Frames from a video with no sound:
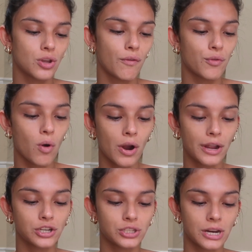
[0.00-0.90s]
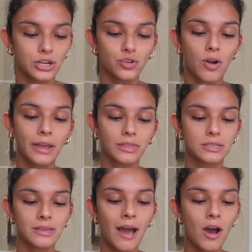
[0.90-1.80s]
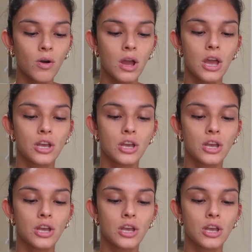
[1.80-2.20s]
so if you are interested in trying this out,